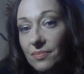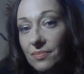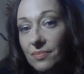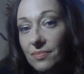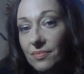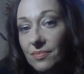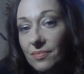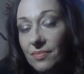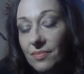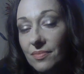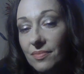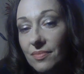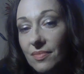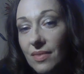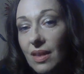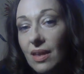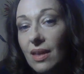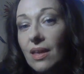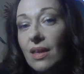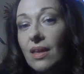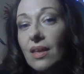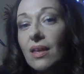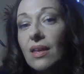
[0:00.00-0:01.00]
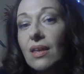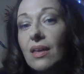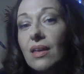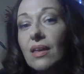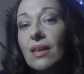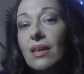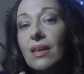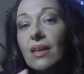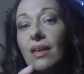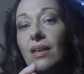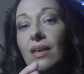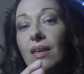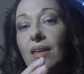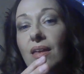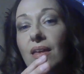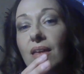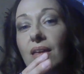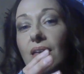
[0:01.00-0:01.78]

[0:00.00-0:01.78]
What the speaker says: Nothing is said.